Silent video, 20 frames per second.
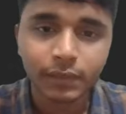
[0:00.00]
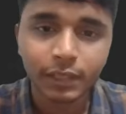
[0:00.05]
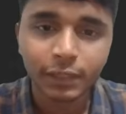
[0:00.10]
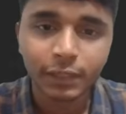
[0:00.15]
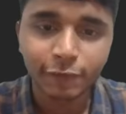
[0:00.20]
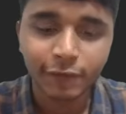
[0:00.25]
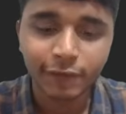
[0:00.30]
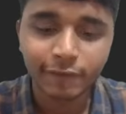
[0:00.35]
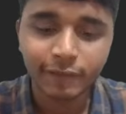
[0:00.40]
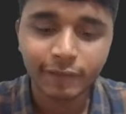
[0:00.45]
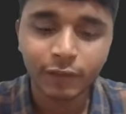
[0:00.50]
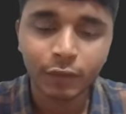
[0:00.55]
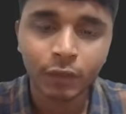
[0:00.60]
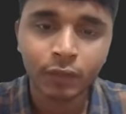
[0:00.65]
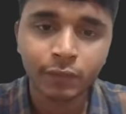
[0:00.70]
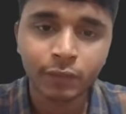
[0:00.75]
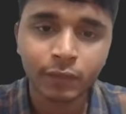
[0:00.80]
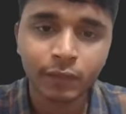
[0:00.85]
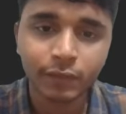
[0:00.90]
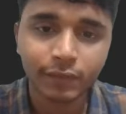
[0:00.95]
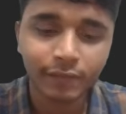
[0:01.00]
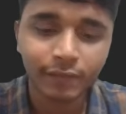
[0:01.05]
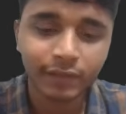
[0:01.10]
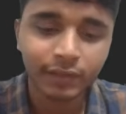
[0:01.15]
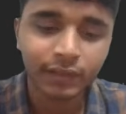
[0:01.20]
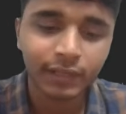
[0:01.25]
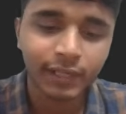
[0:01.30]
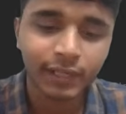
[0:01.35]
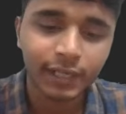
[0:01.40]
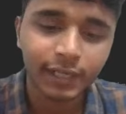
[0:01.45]
If it will not work, we
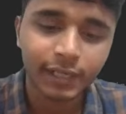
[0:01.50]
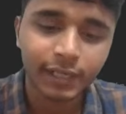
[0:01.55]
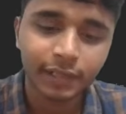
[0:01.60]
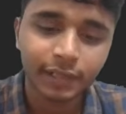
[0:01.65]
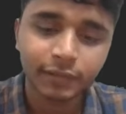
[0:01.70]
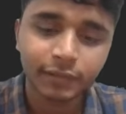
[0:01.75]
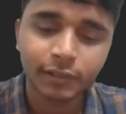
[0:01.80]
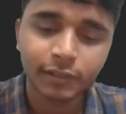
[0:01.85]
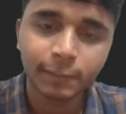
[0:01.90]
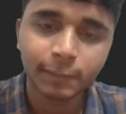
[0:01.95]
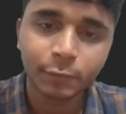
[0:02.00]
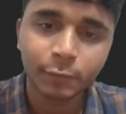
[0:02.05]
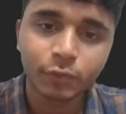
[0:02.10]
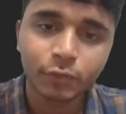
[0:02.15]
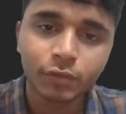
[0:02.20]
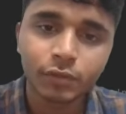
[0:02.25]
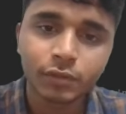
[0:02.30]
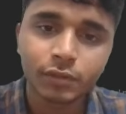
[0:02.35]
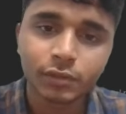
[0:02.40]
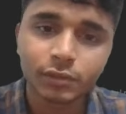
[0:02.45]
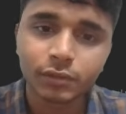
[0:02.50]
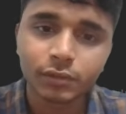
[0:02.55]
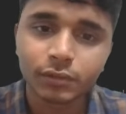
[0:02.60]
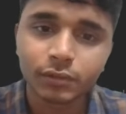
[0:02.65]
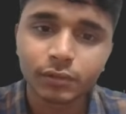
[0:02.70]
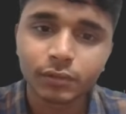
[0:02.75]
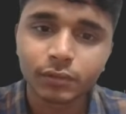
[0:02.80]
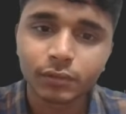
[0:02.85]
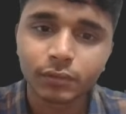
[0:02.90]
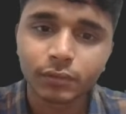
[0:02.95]
will try another approach,
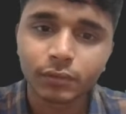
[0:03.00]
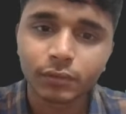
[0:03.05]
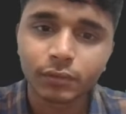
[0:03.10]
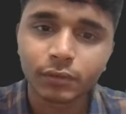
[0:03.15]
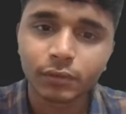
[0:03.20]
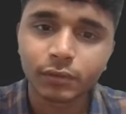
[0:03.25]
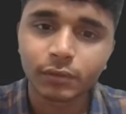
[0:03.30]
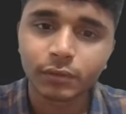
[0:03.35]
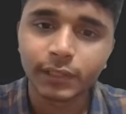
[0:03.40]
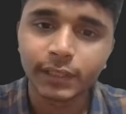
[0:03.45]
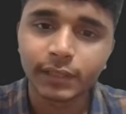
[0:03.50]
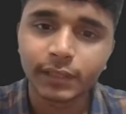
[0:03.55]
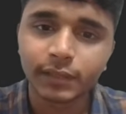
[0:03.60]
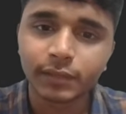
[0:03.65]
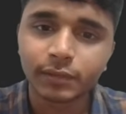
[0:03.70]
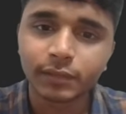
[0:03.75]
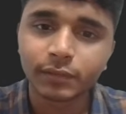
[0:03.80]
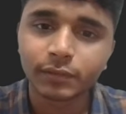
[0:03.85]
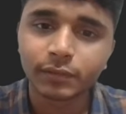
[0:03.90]
right?